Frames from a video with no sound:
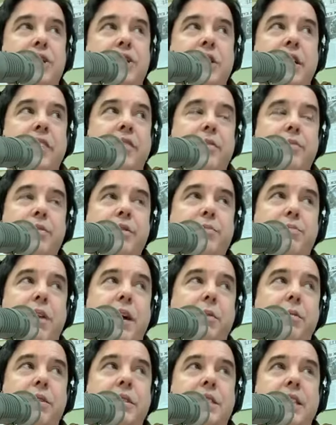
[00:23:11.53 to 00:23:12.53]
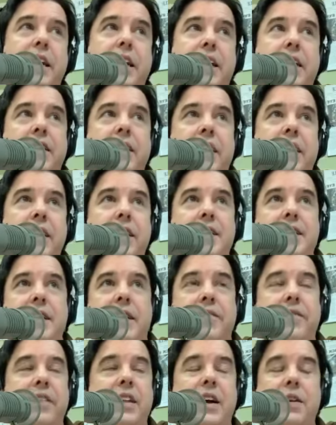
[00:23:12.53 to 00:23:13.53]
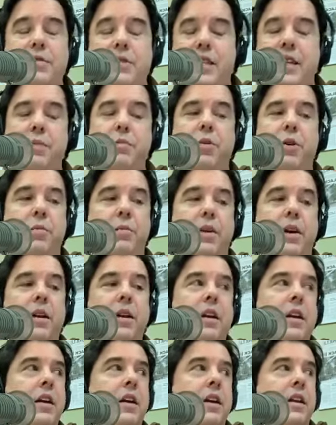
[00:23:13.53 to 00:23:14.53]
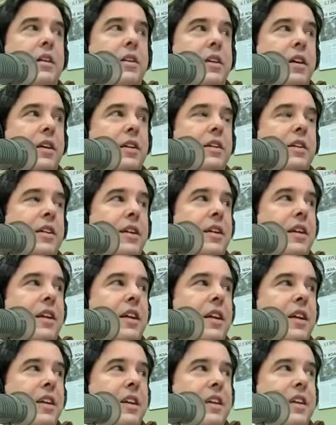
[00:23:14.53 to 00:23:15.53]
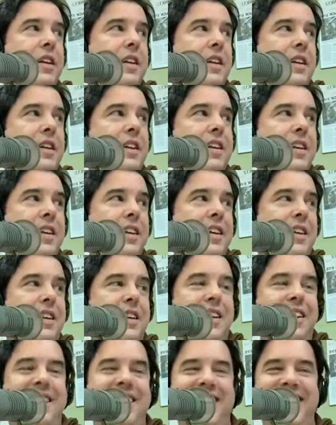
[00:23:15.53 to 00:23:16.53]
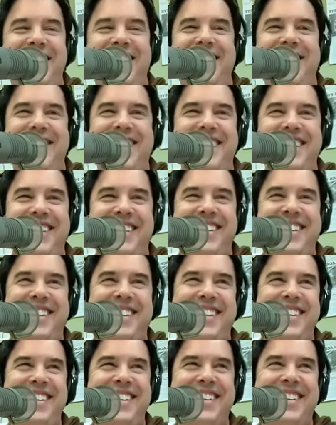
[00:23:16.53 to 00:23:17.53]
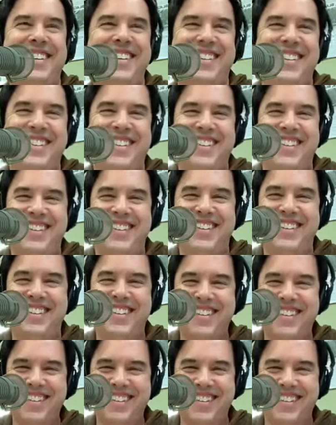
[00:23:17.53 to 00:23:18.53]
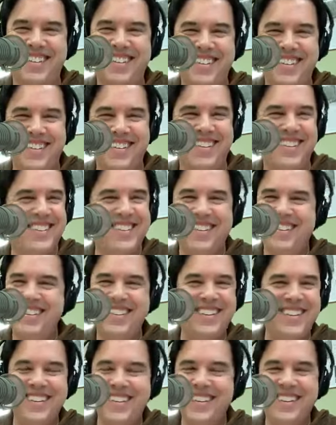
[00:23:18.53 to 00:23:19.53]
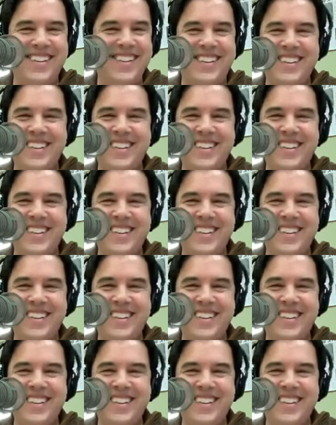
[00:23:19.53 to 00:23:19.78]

Stephen was probably saying that he doesn't get flowers anymore, but Oh no, Steven gets flower. I don't get flowers. Just saying. He gets plenty of everything.